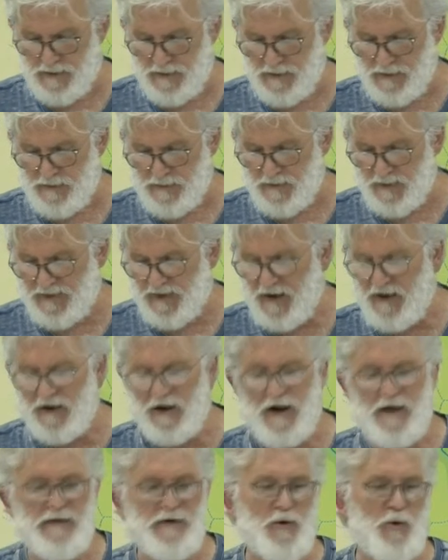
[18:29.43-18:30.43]
But there are
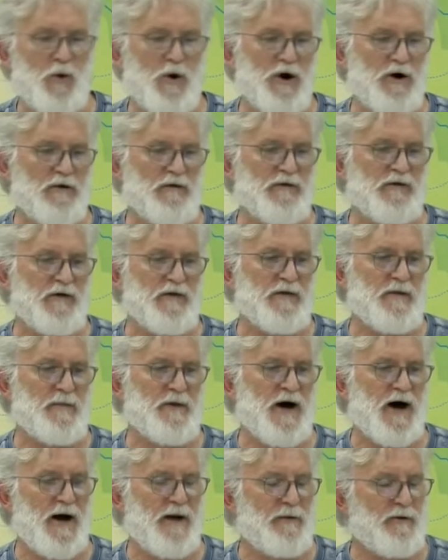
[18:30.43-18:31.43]
other works in the
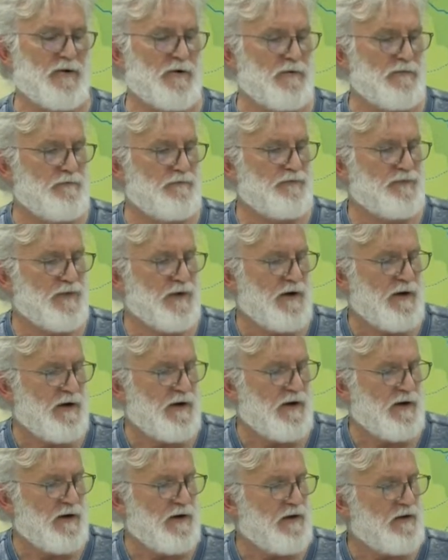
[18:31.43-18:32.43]
Bible
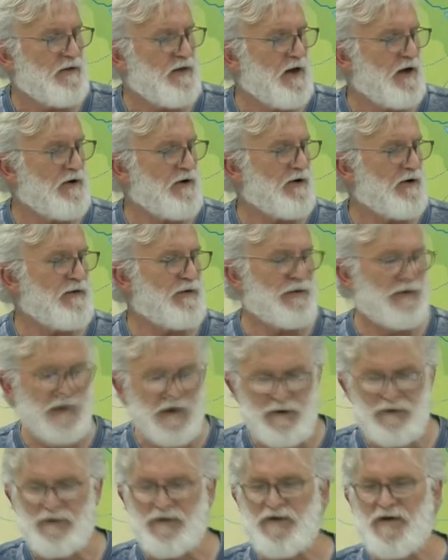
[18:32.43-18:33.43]
that are
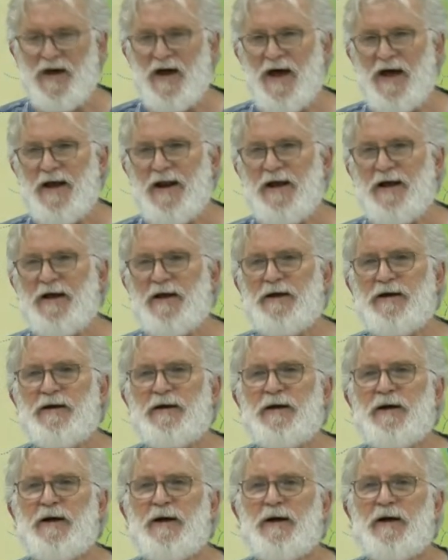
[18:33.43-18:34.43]
associated
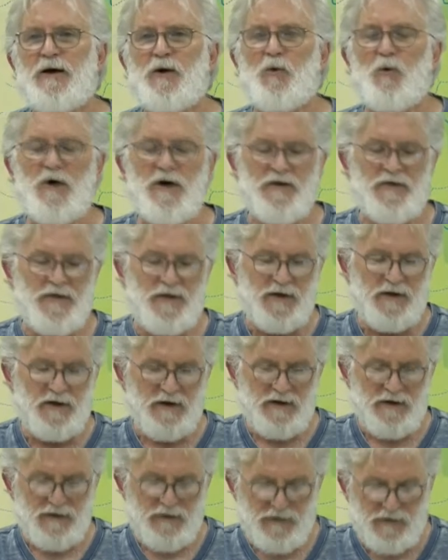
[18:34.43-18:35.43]
with
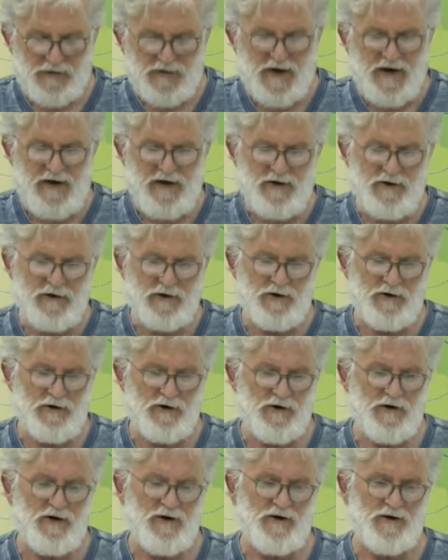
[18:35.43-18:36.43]
singular
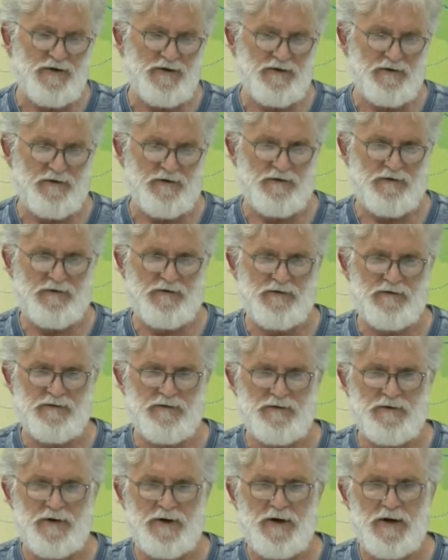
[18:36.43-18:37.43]
authors.
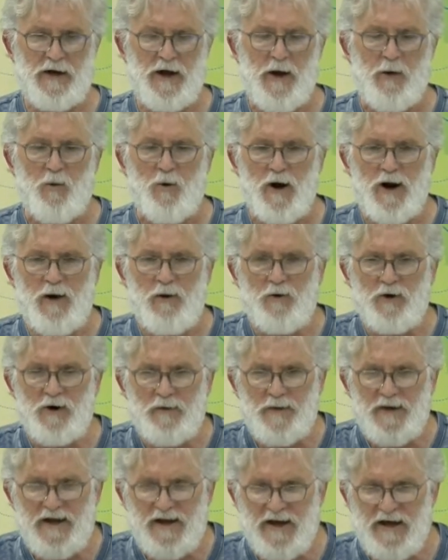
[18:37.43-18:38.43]
And what I want to
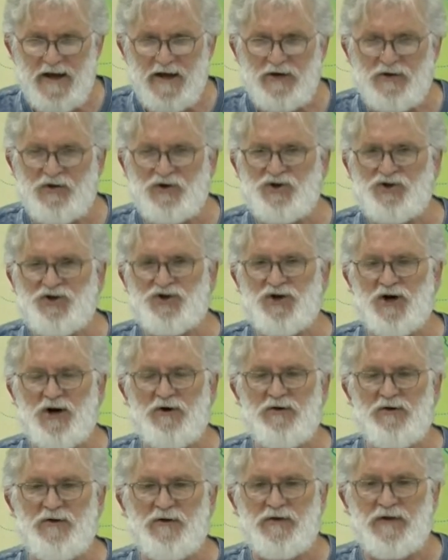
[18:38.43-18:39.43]
begin to show
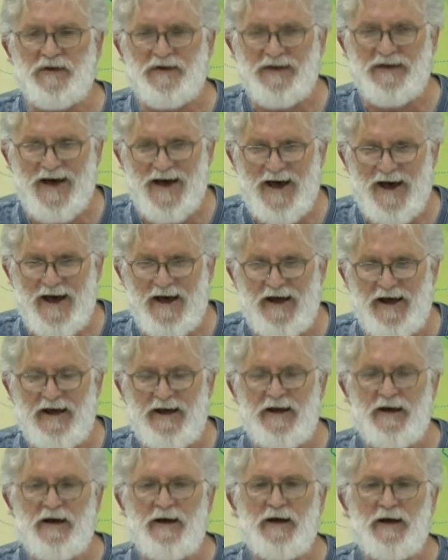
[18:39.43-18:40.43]
you
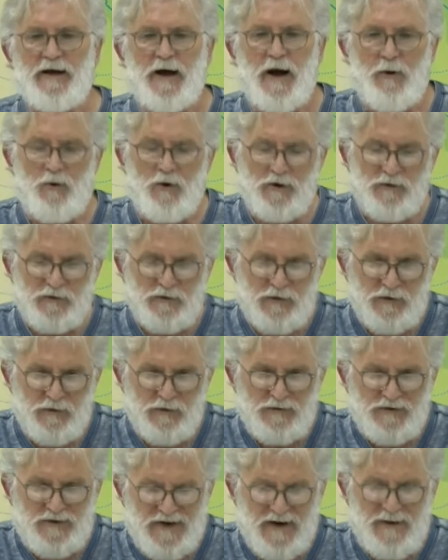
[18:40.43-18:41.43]
today, I want to
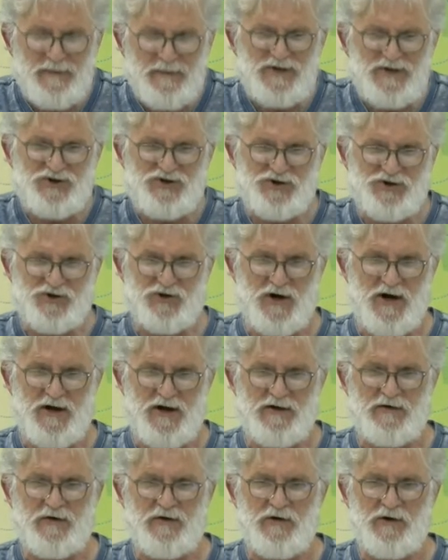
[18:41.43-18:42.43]

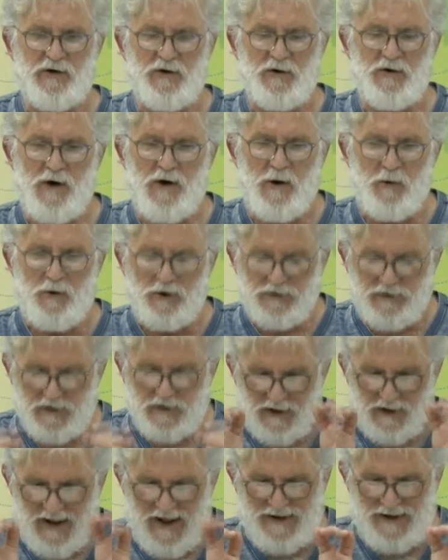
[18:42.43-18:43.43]
demonstrate to you, I want to
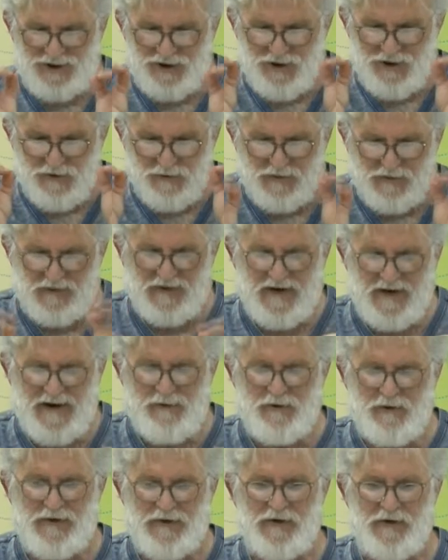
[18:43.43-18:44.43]
let you see
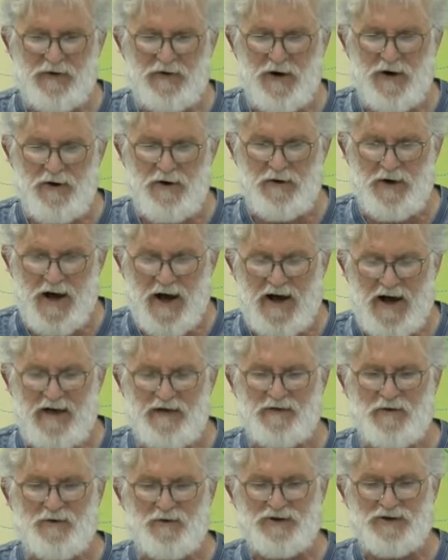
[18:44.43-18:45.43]
with your own
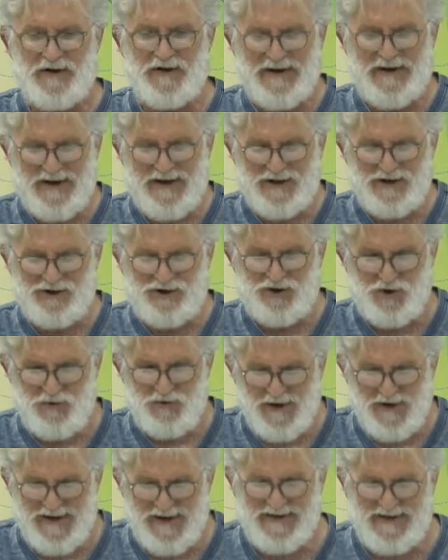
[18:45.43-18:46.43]
eyes, I want to get you
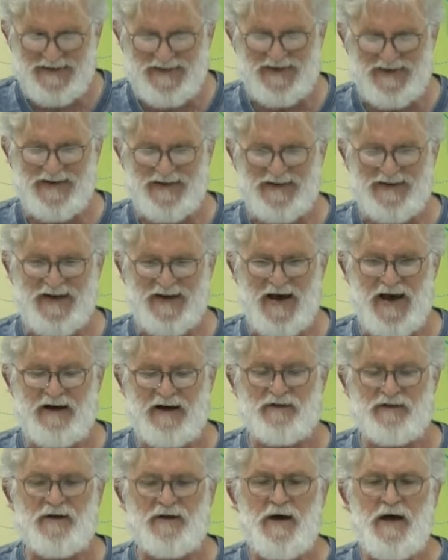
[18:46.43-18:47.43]
into the
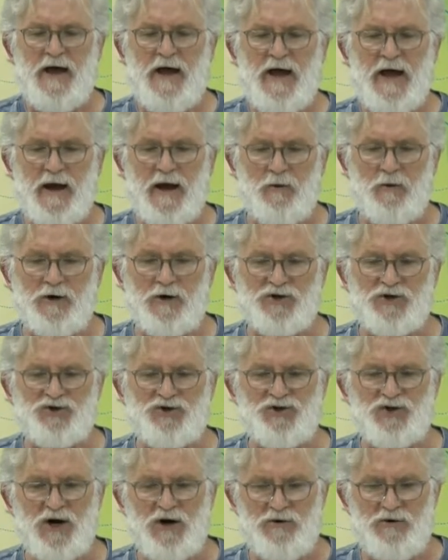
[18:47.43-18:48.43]
text, and I want to
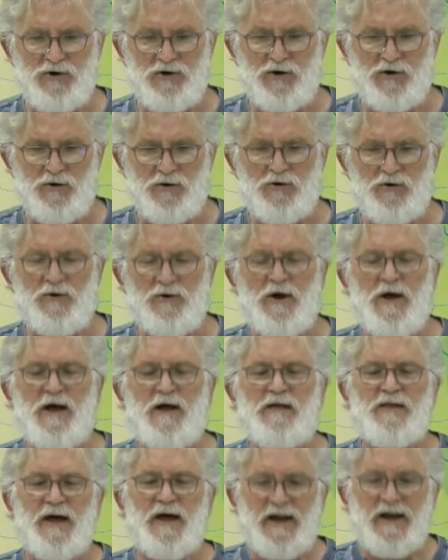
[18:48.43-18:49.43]
show you
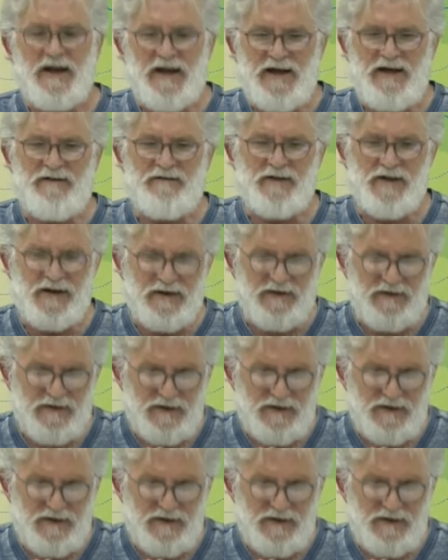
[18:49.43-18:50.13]
that even